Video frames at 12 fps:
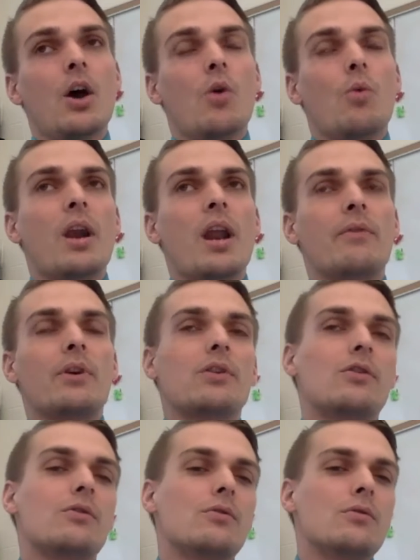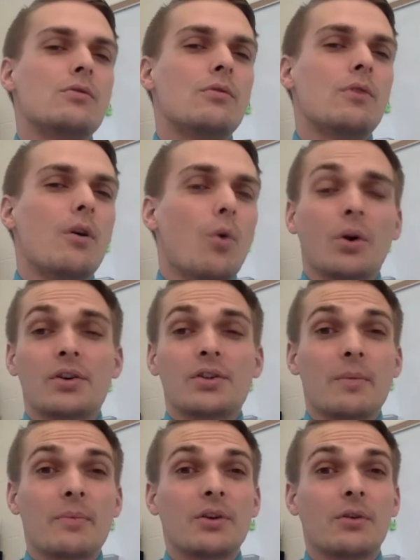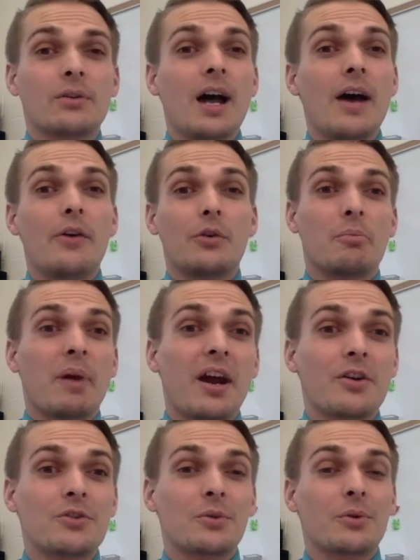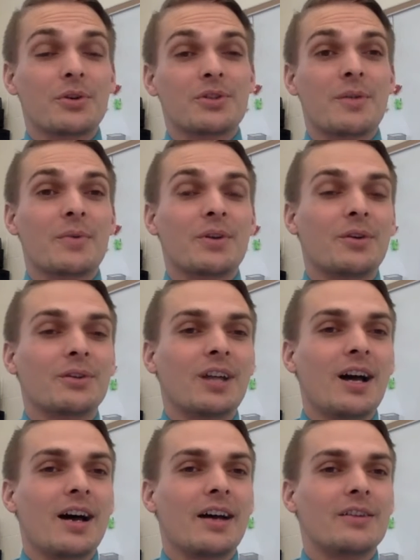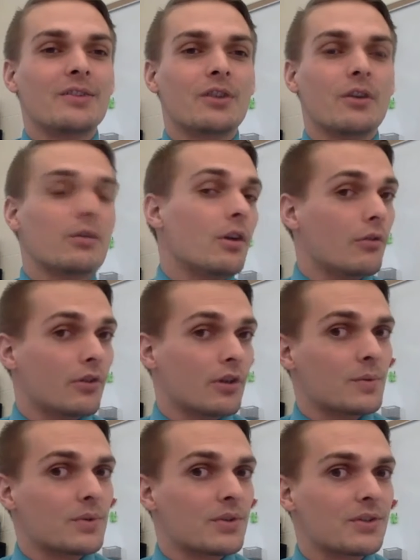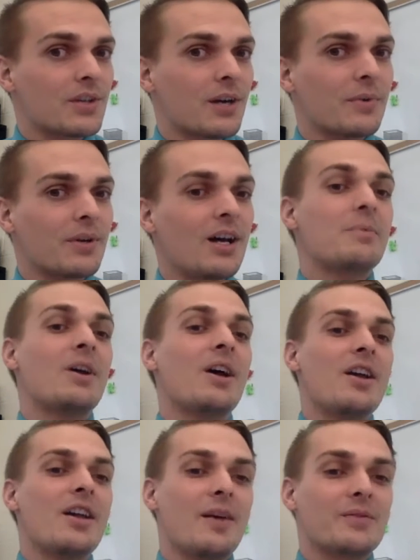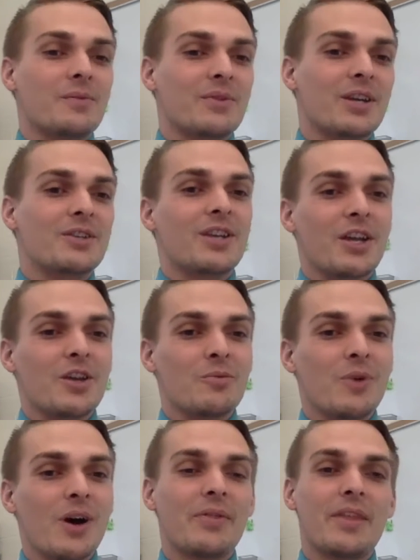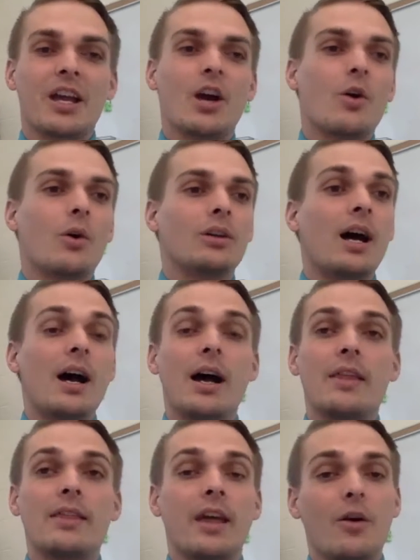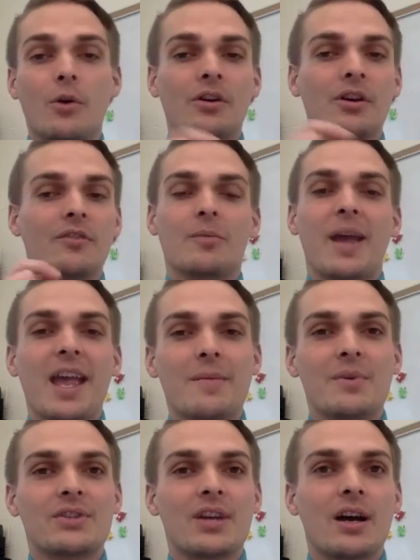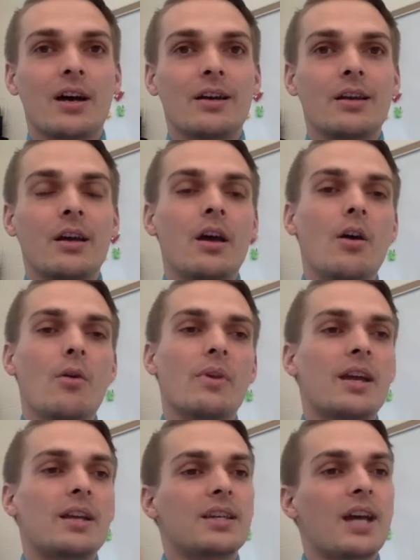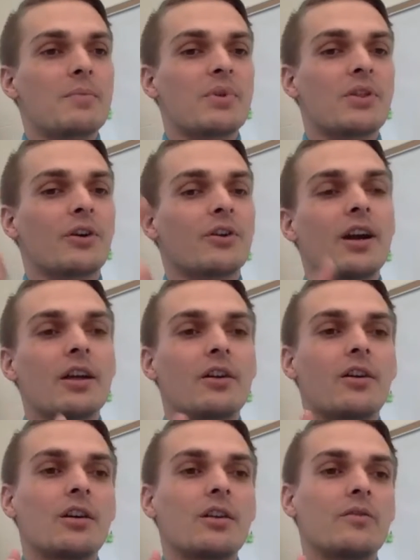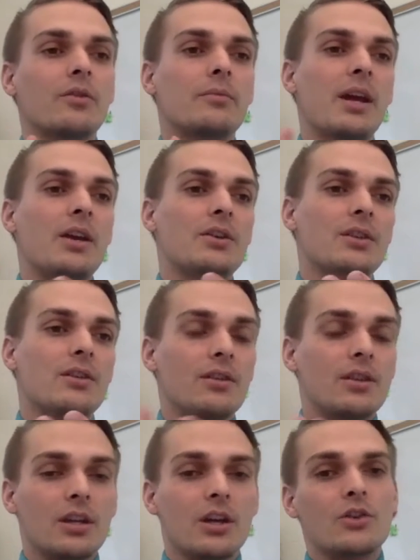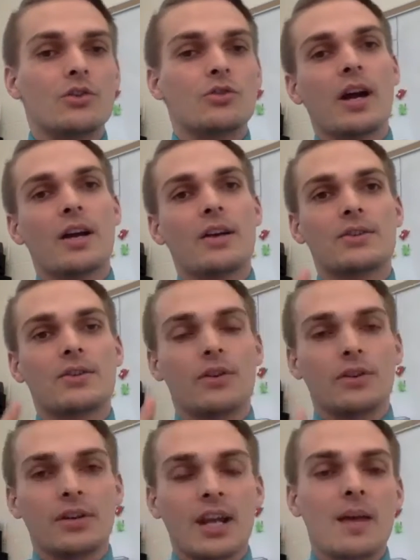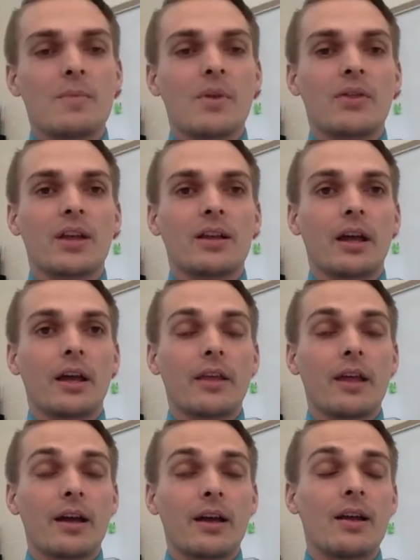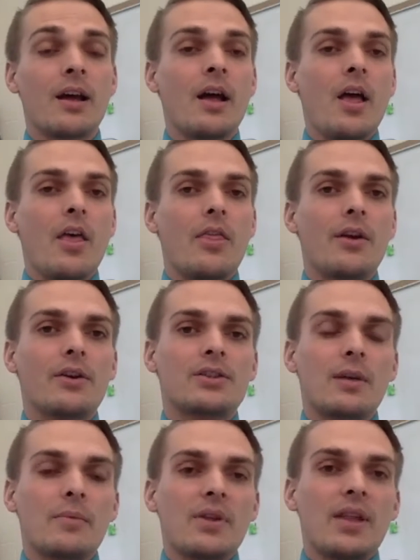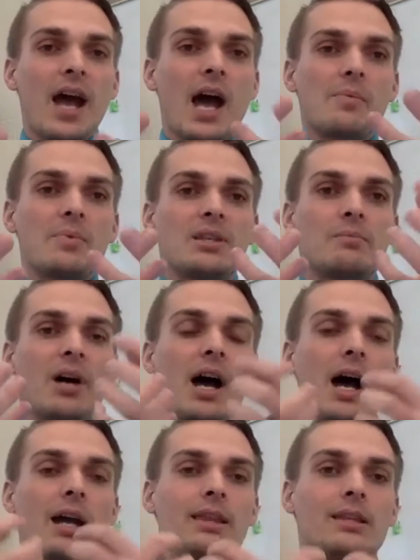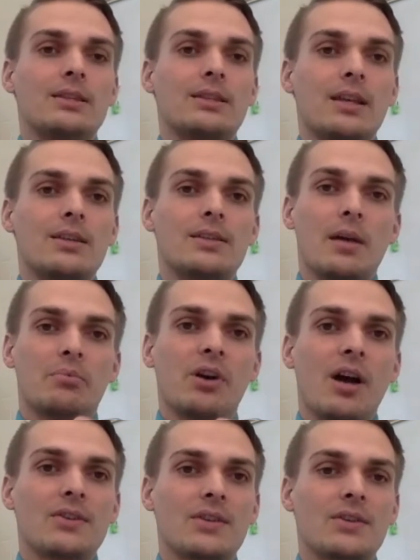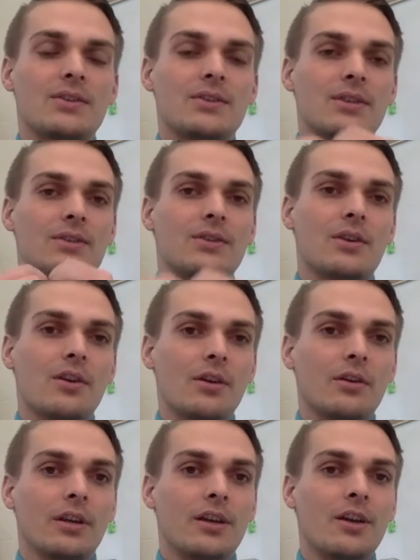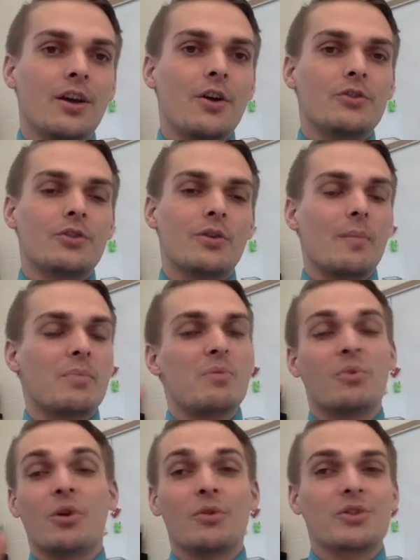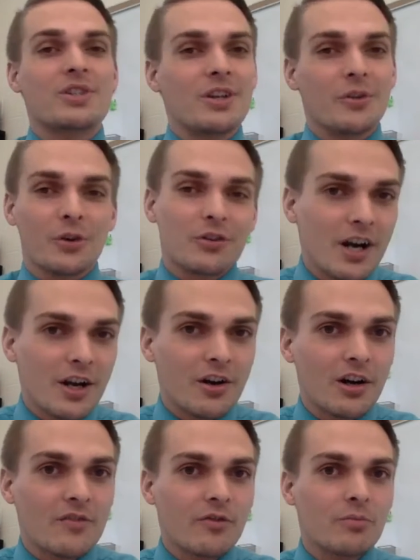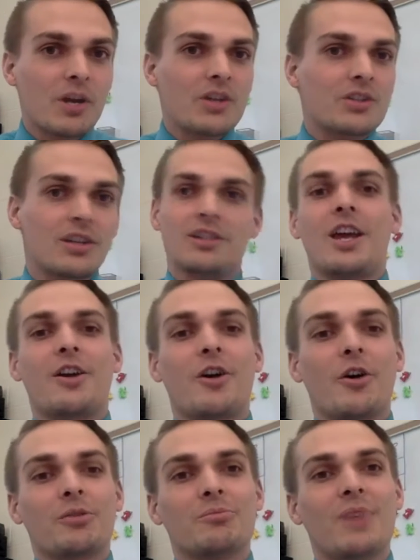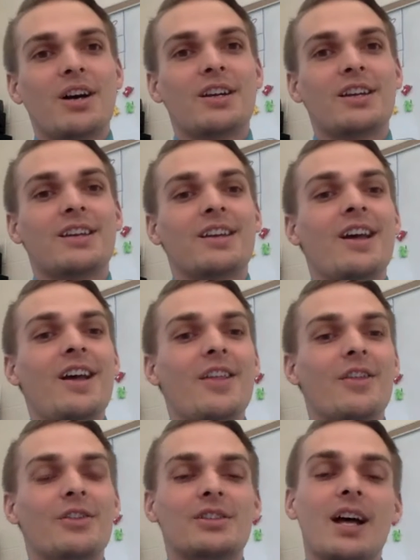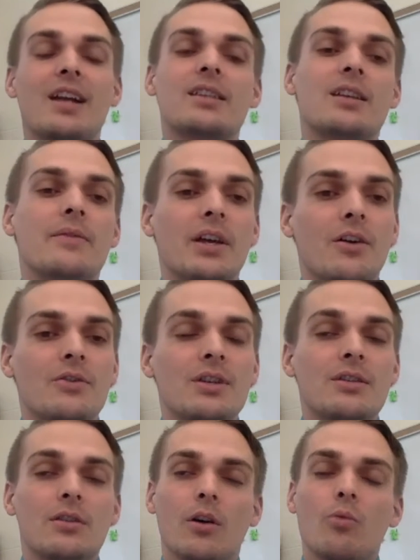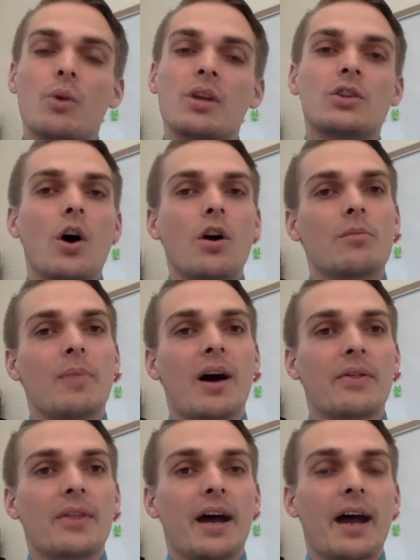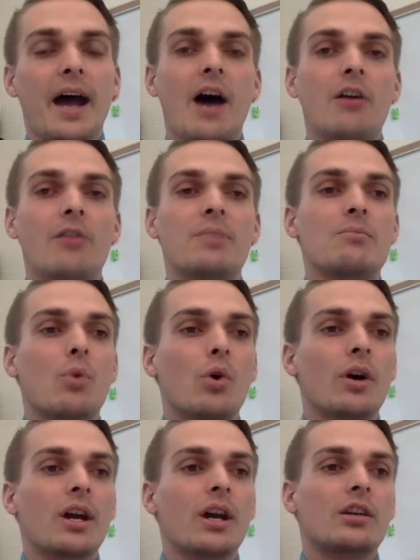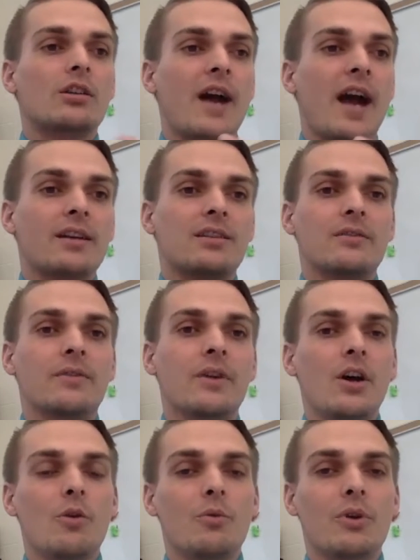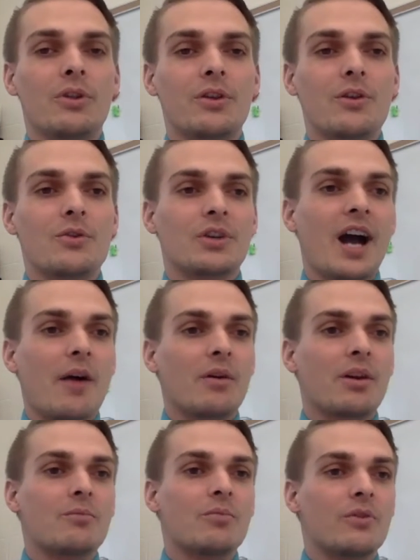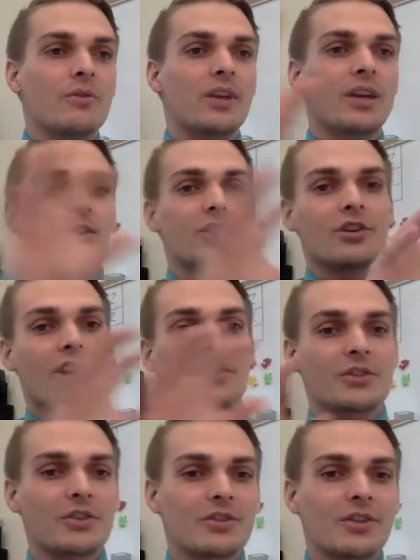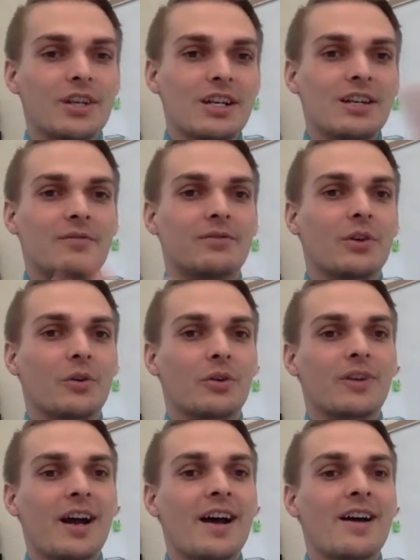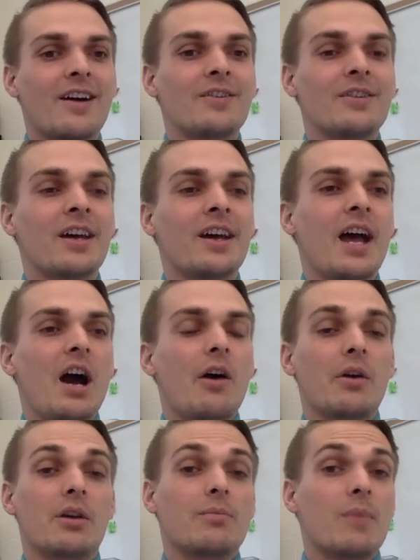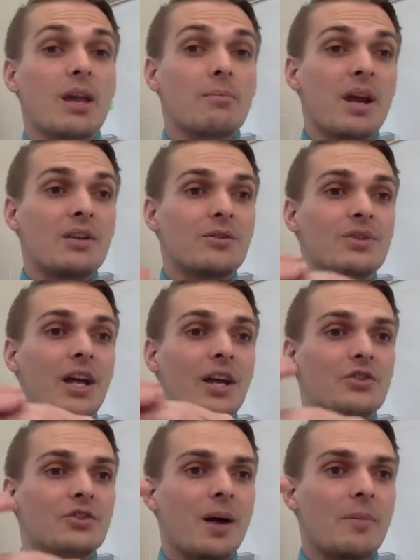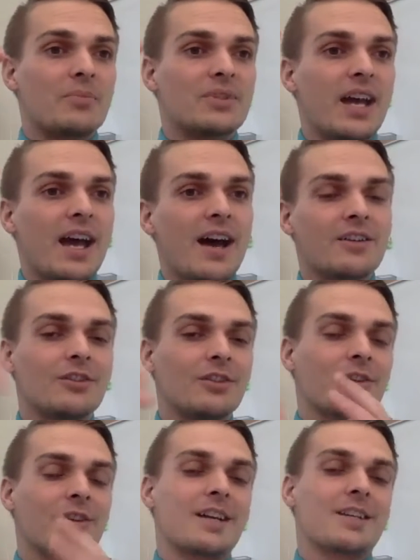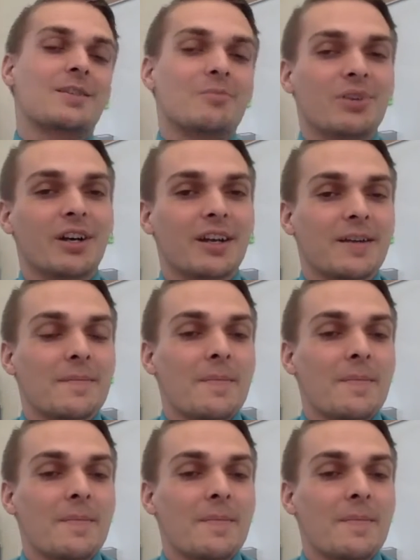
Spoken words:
Whenever you order something online or your parents order something online, so, you know, Christmas is coming up, you have some things that you want, they go online, they order it from Amazon. When they type in their credit card information, the address, their name, and thing like that, there's something that happens behind the scenes that processes it securely so that people don't steal their credit card information and take all their money. There's a lot of stuff that goes into it, and we talk about that, how to be more interactive with the user, how we can move things across the screen and float around, how you can make menus that drop down and look nice and pretty.